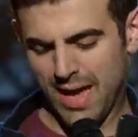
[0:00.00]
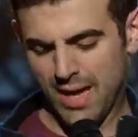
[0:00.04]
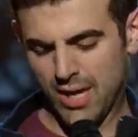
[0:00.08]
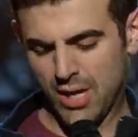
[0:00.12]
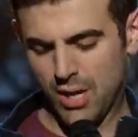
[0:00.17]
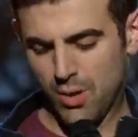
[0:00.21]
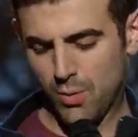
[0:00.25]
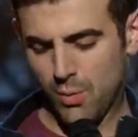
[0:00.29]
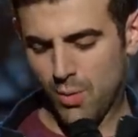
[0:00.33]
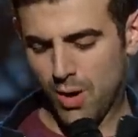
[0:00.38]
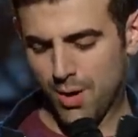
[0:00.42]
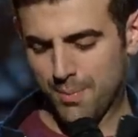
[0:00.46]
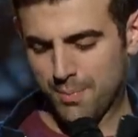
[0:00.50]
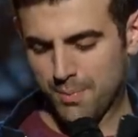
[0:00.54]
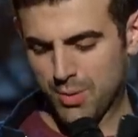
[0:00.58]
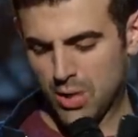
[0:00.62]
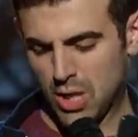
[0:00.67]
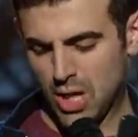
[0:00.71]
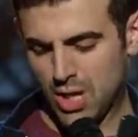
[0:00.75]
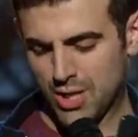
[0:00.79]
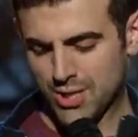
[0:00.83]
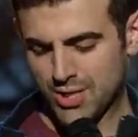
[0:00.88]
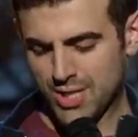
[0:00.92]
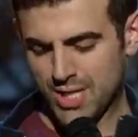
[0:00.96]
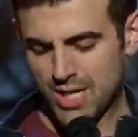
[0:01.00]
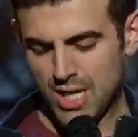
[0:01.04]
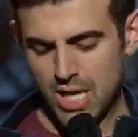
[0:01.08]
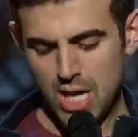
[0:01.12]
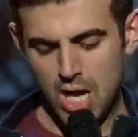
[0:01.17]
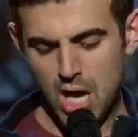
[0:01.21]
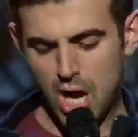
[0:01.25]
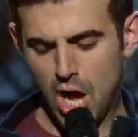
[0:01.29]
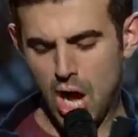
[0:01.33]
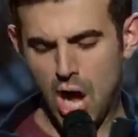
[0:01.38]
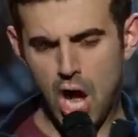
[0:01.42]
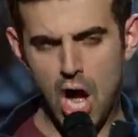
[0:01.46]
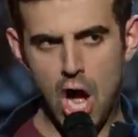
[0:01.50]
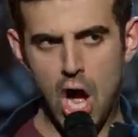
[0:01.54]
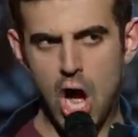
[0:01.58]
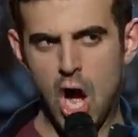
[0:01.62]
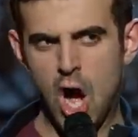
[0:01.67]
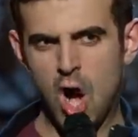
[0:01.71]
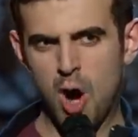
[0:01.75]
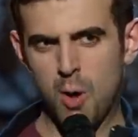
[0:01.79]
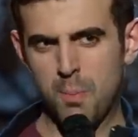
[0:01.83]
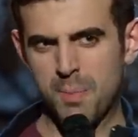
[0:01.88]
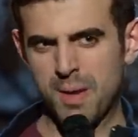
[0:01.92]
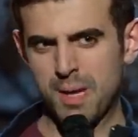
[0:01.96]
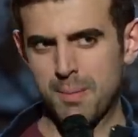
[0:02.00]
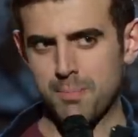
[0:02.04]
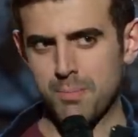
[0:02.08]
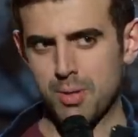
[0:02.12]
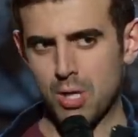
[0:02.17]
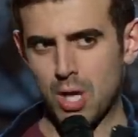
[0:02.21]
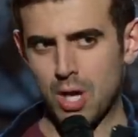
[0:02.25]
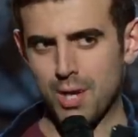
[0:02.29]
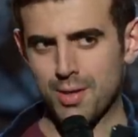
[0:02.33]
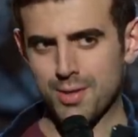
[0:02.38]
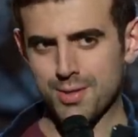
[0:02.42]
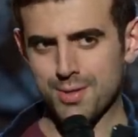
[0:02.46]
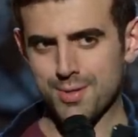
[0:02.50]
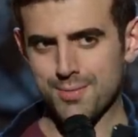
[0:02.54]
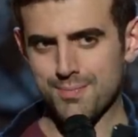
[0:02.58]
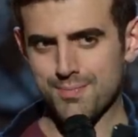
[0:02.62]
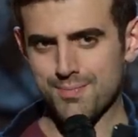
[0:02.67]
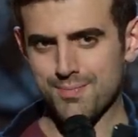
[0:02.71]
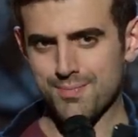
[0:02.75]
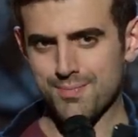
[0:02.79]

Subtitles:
you want blunt? I'll be blunt.